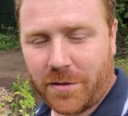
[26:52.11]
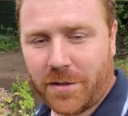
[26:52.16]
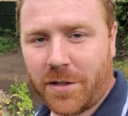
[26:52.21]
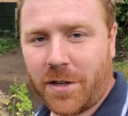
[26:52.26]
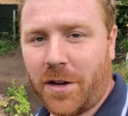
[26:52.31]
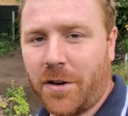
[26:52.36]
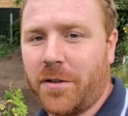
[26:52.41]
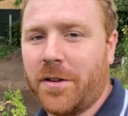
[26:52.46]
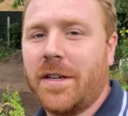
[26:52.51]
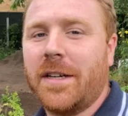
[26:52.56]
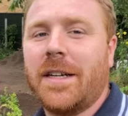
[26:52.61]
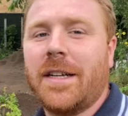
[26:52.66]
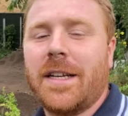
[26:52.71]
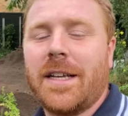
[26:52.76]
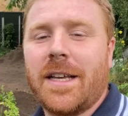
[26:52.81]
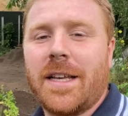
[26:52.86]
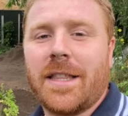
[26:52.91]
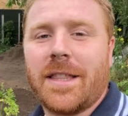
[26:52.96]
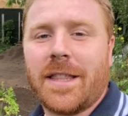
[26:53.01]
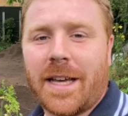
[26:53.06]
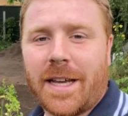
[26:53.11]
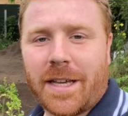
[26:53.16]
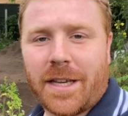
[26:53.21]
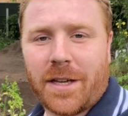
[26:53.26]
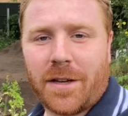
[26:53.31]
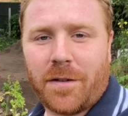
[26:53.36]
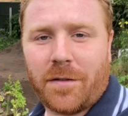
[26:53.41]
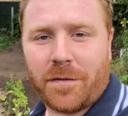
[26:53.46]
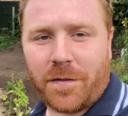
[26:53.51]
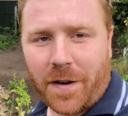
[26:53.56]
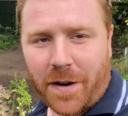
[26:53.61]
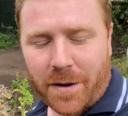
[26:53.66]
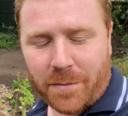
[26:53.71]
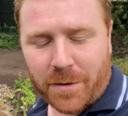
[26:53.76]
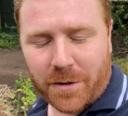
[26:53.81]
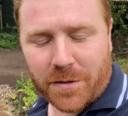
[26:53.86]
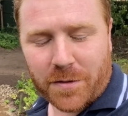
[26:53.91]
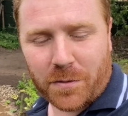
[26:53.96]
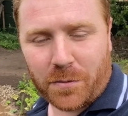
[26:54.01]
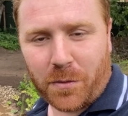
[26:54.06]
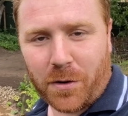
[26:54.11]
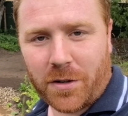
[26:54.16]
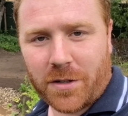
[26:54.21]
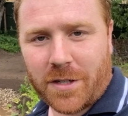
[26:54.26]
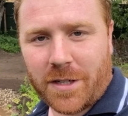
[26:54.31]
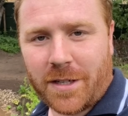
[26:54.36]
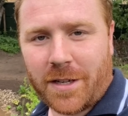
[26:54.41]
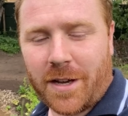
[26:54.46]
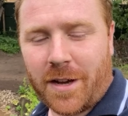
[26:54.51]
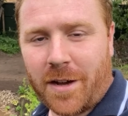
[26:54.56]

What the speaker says: So thank you very much for watching.